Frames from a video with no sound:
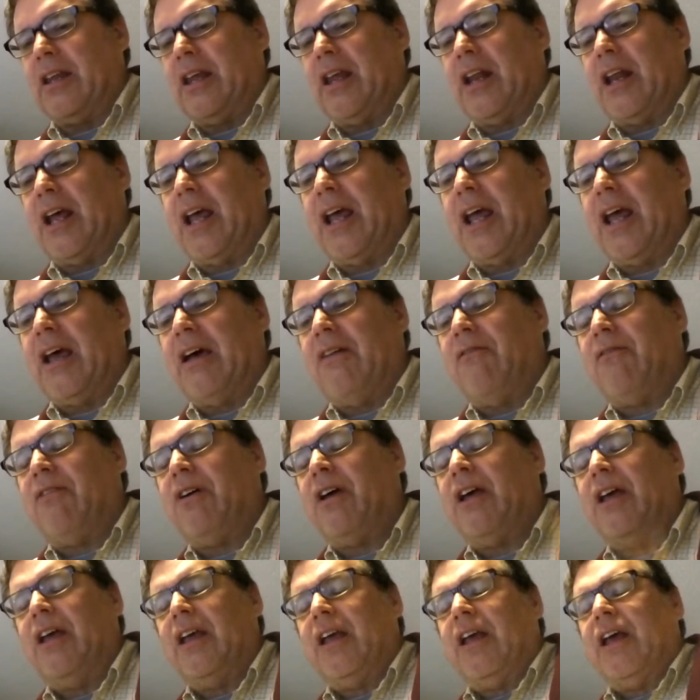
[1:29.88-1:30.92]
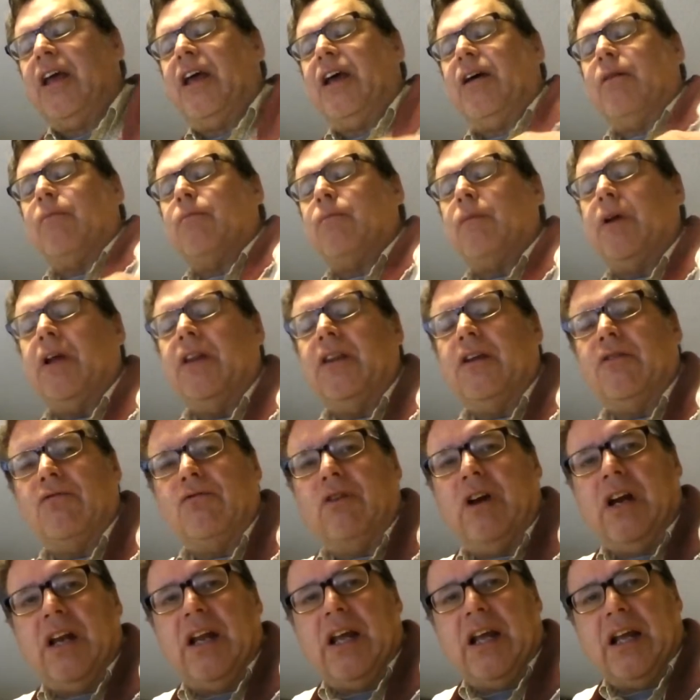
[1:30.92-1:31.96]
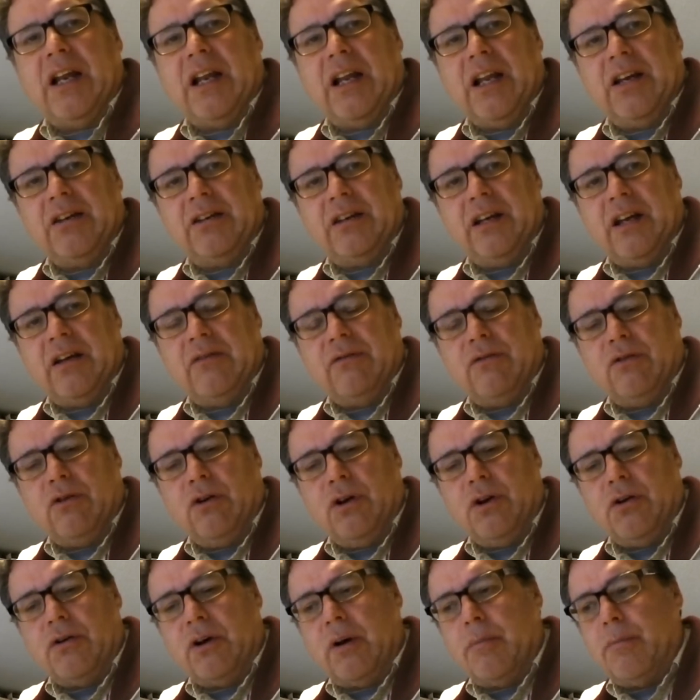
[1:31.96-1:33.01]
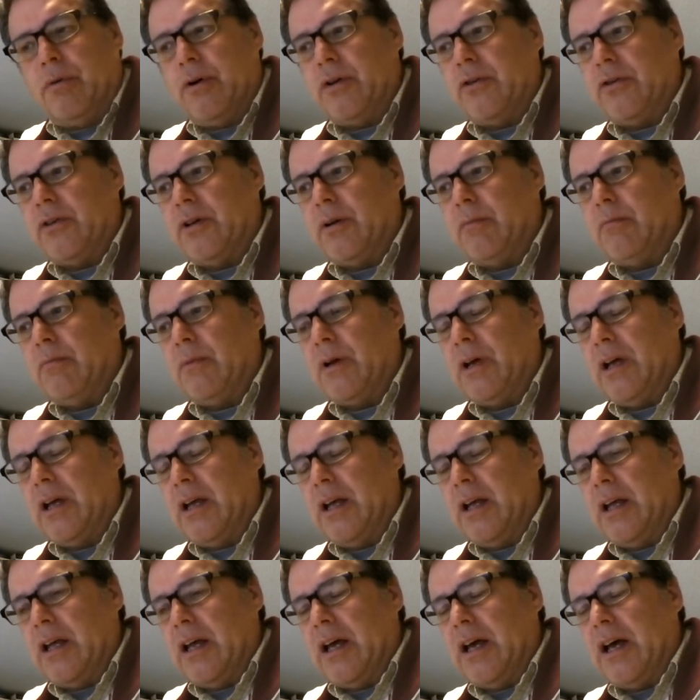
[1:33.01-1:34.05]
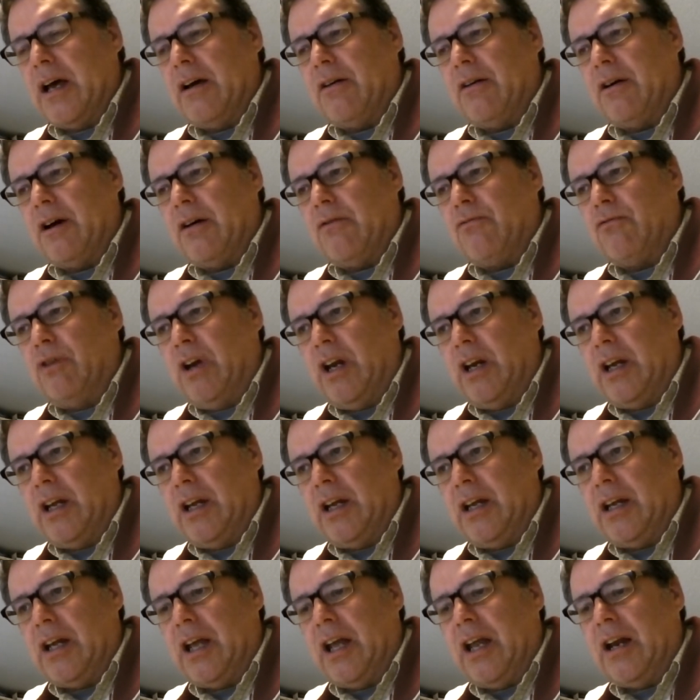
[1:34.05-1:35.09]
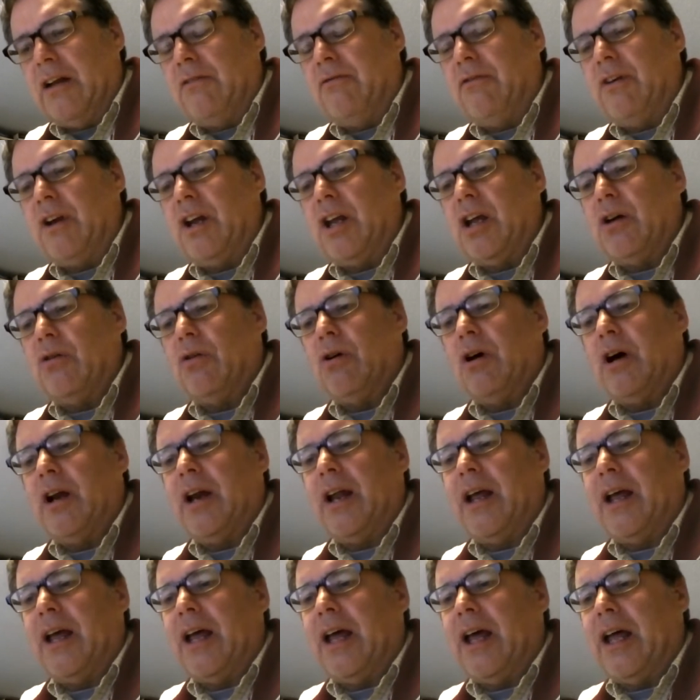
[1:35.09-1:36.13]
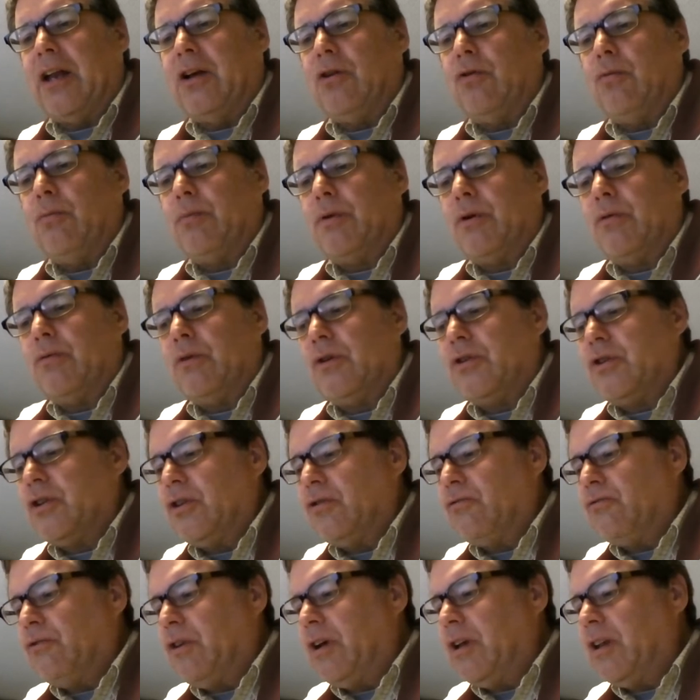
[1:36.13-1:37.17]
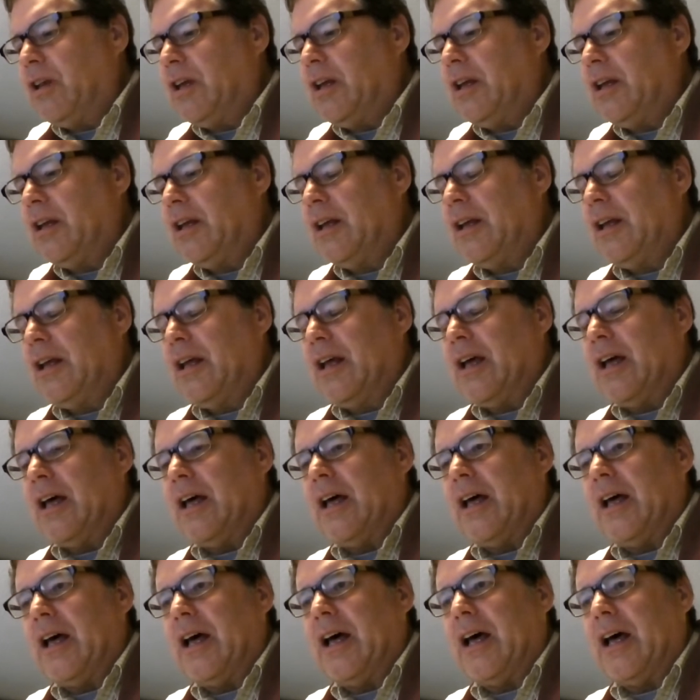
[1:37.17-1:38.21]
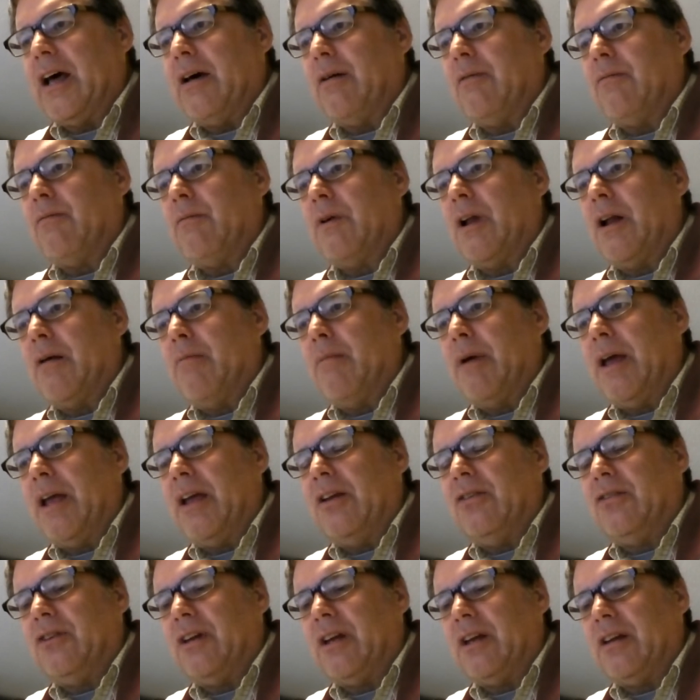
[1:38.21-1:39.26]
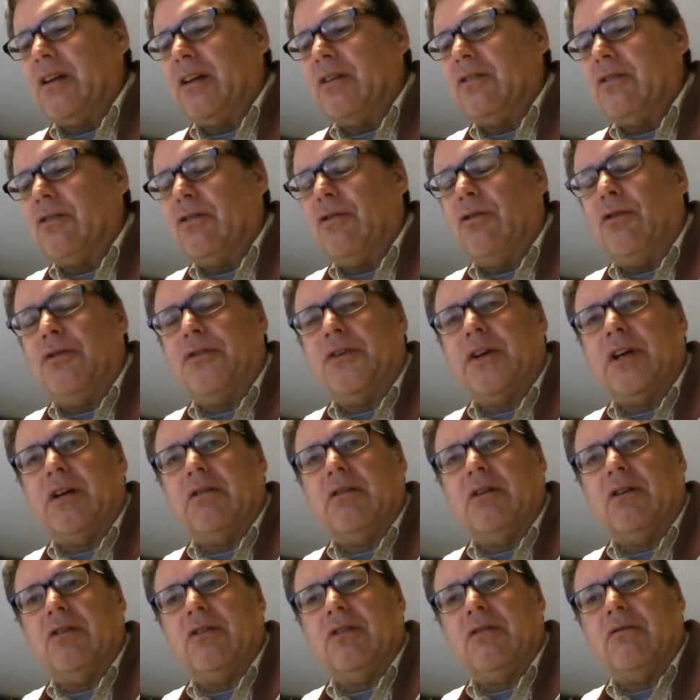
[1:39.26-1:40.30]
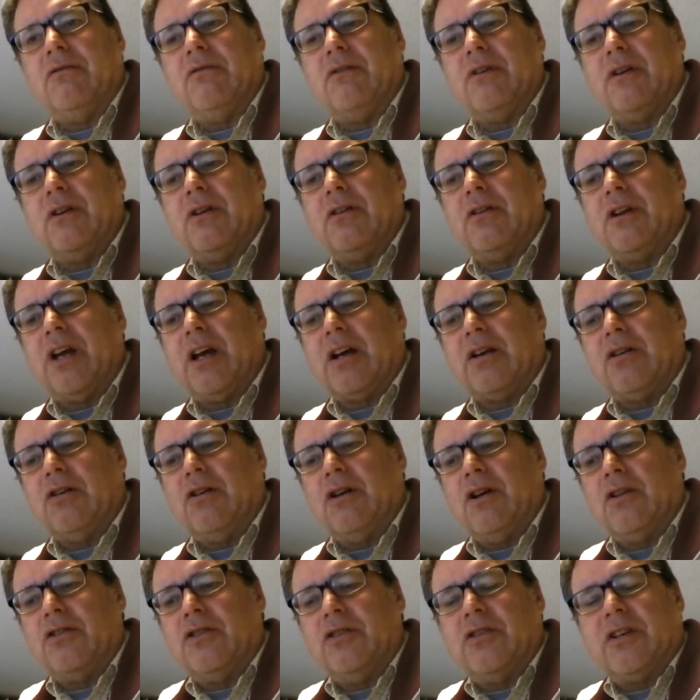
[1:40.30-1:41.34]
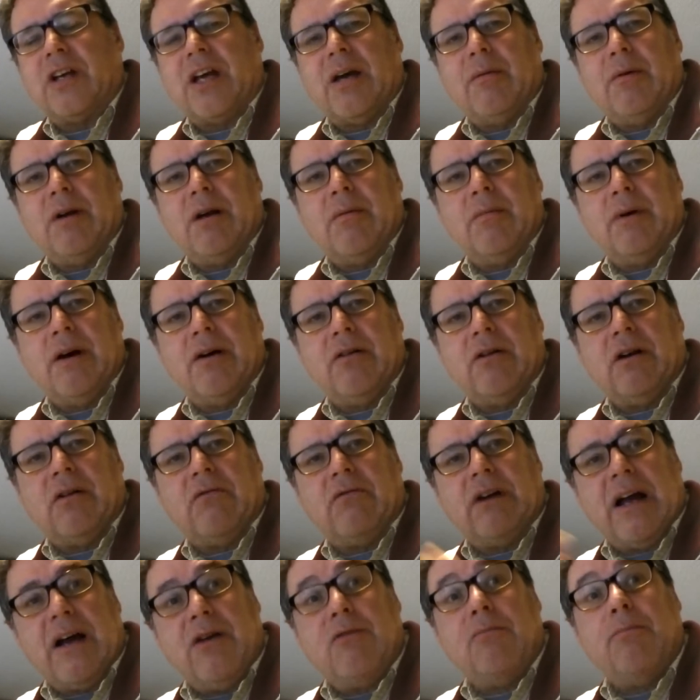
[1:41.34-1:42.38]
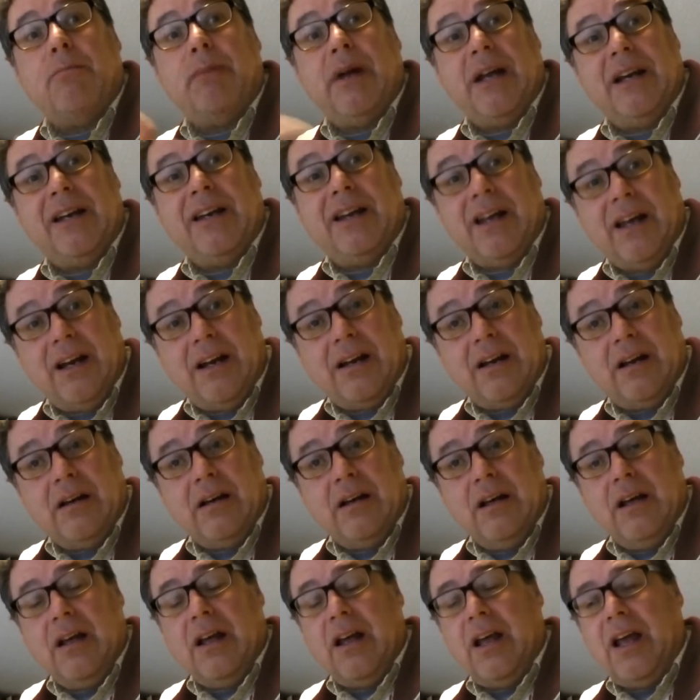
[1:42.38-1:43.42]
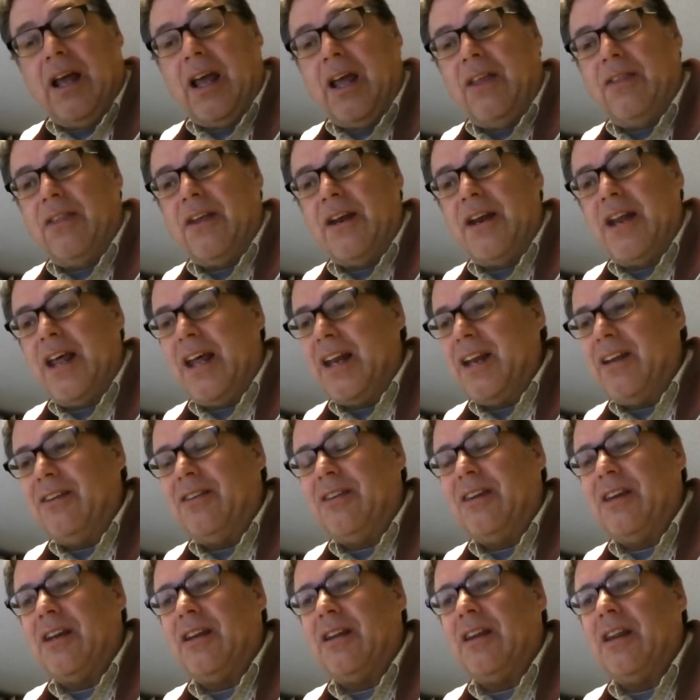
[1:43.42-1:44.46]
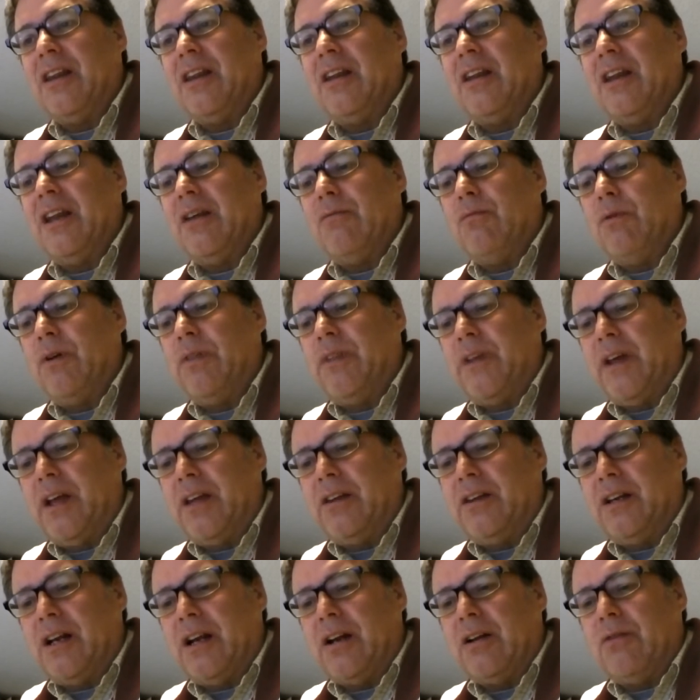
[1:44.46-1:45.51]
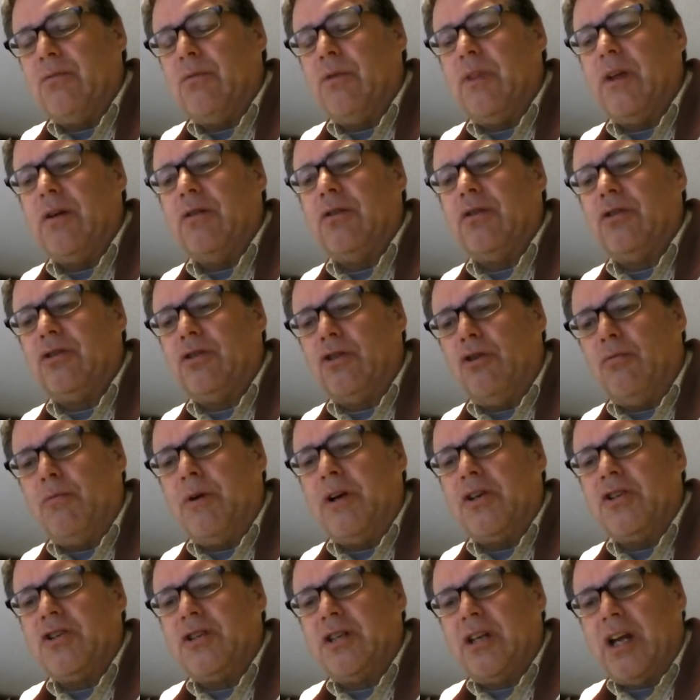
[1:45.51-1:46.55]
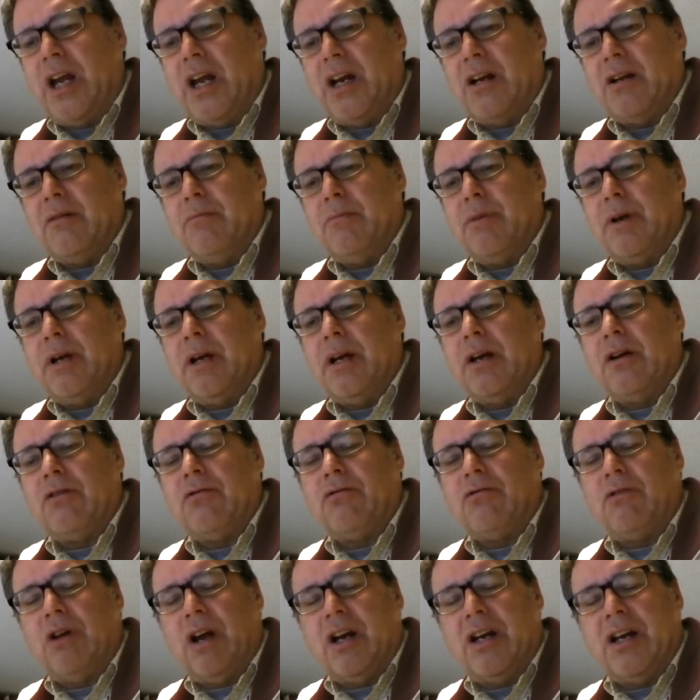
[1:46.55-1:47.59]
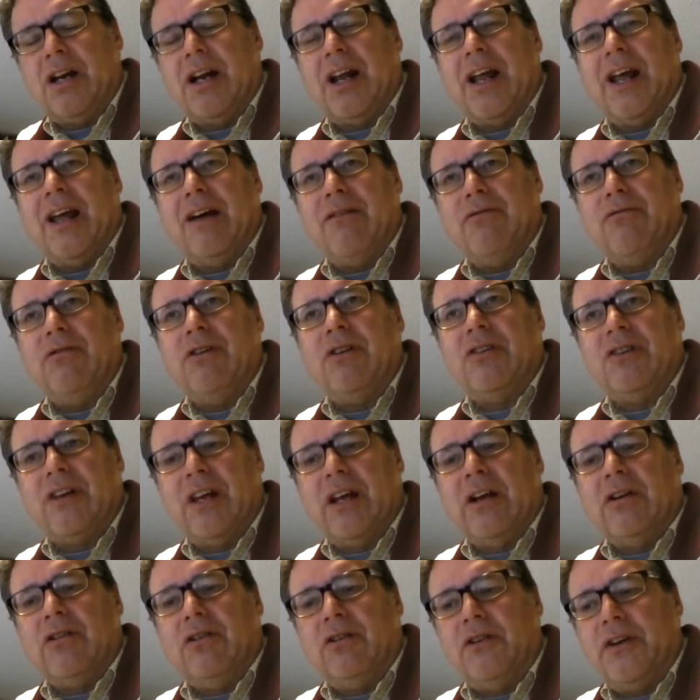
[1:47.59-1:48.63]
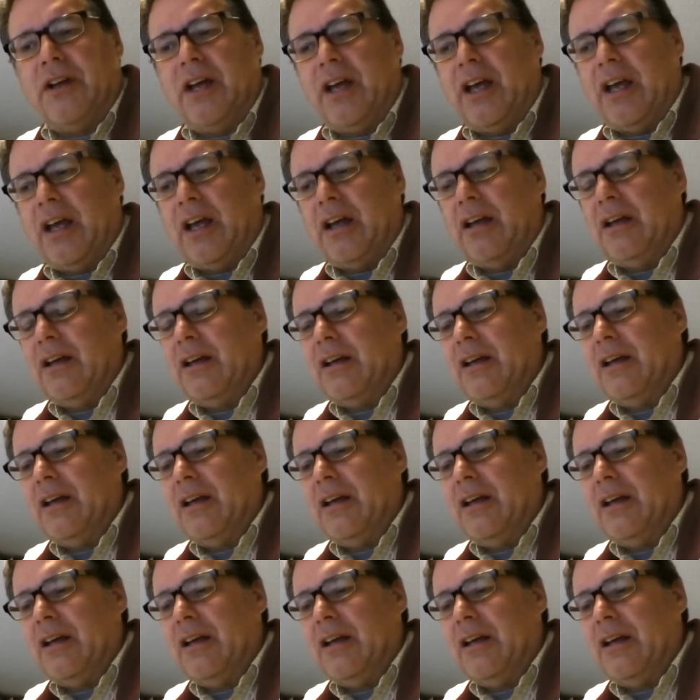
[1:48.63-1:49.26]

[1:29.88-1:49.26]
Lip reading: I have, in the reading and listening folder, I put a reading and a video on Hadoop, which is really an amazing. There's a whole series of technologies coming about around big data. And the net is that with the internet, there is so much data being created every single day.